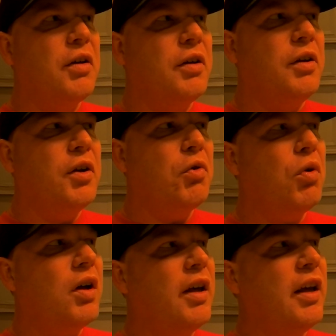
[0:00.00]
you know
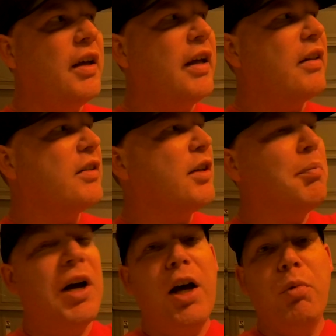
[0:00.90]
what, hey, let's get
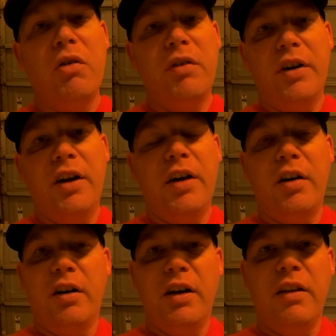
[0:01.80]
Bob over
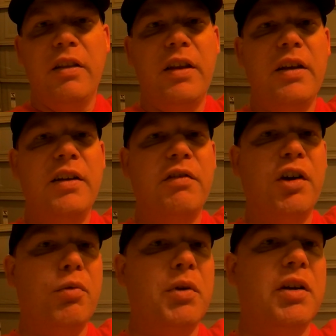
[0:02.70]
here in the
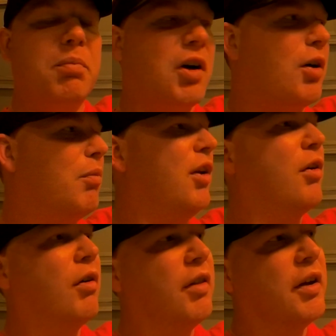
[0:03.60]
development department
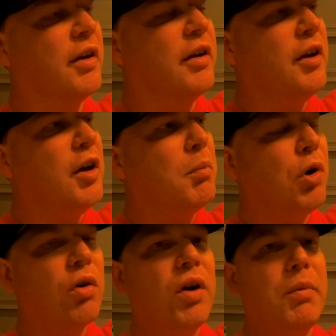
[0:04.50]
or in the
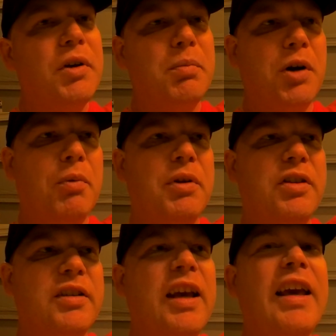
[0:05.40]
programming department
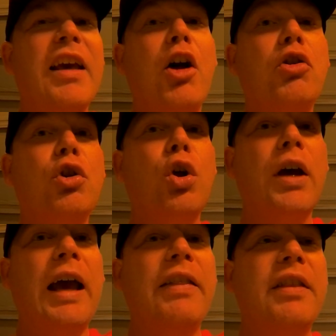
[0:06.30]
to take a look
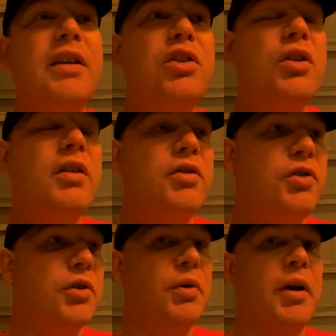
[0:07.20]
at this
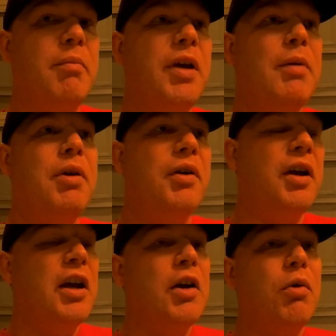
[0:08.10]
issue and maybe
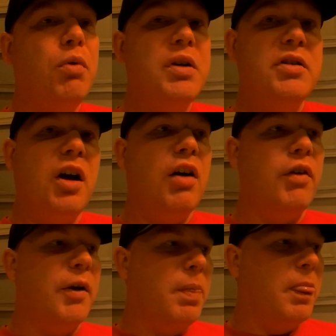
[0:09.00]
resolve it.